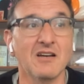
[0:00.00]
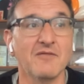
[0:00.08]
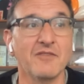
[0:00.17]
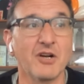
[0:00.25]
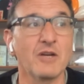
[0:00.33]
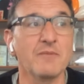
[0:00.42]
a,
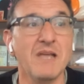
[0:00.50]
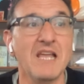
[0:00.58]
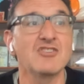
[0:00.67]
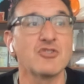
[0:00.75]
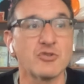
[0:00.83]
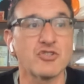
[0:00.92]
very
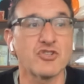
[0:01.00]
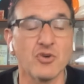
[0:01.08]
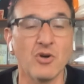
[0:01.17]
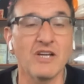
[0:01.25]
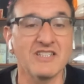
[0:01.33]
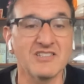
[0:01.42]
major
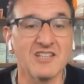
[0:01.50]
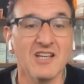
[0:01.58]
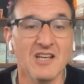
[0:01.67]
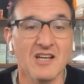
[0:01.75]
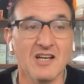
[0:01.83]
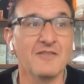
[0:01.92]
choice
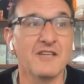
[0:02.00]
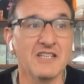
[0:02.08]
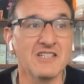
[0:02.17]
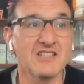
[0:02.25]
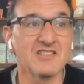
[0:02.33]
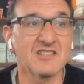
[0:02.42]
of
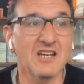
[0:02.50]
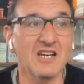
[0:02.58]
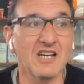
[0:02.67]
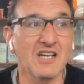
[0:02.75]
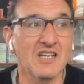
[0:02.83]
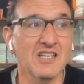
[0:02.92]
his uh,